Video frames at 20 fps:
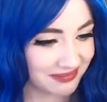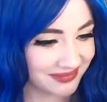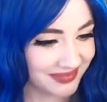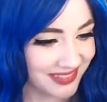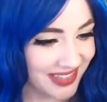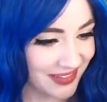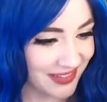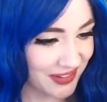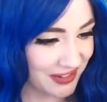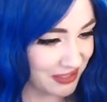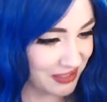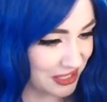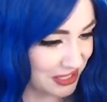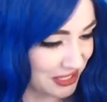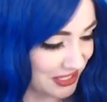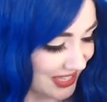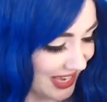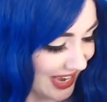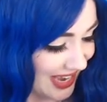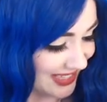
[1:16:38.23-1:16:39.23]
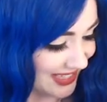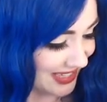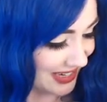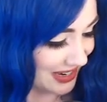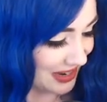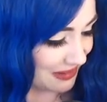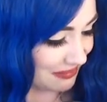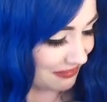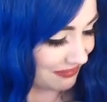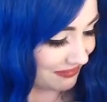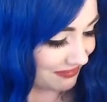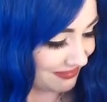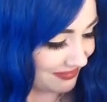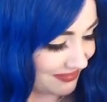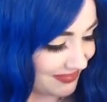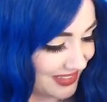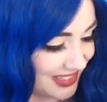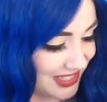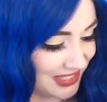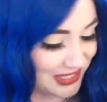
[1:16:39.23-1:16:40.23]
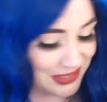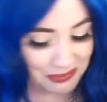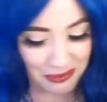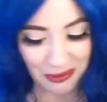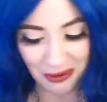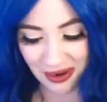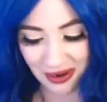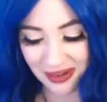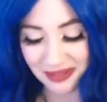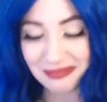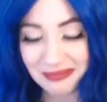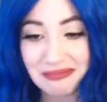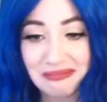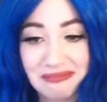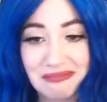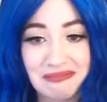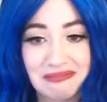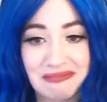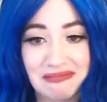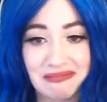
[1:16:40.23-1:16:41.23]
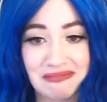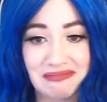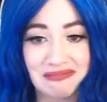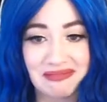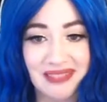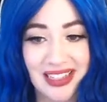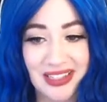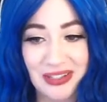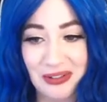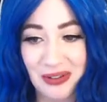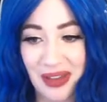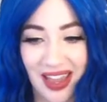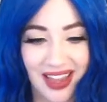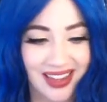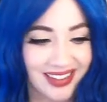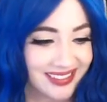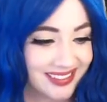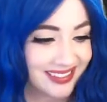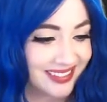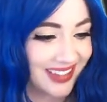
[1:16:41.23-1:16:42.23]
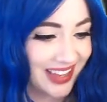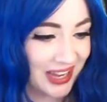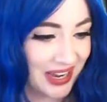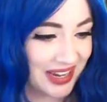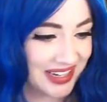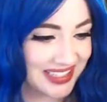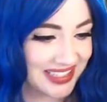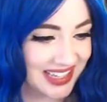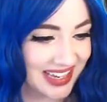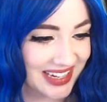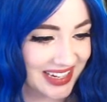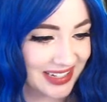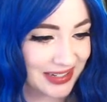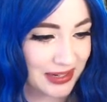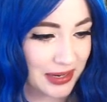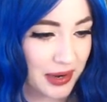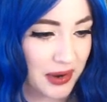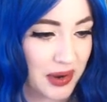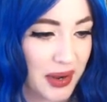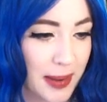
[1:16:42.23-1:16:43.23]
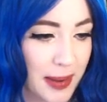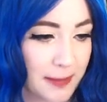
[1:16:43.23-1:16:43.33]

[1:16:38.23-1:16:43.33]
Even if she just has it up to support, that's okay. I got excited. All right.